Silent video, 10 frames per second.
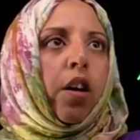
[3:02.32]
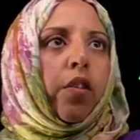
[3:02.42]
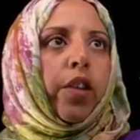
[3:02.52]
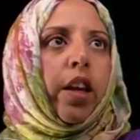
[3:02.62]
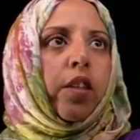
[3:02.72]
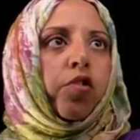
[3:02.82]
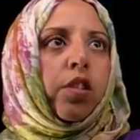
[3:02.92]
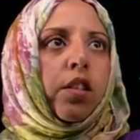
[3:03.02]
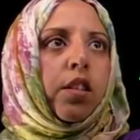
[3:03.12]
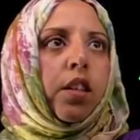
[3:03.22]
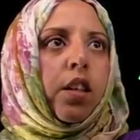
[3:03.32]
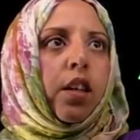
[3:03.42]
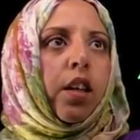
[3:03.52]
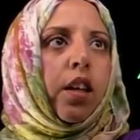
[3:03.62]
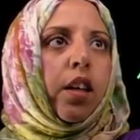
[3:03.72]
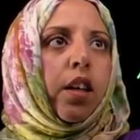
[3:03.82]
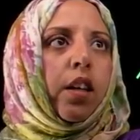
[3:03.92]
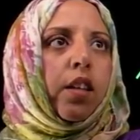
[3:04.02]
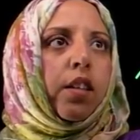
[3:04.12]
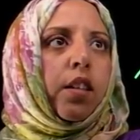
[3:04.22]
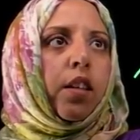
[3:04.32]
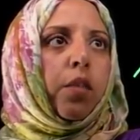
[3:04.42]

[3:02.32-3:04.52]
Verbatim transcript: our reagent is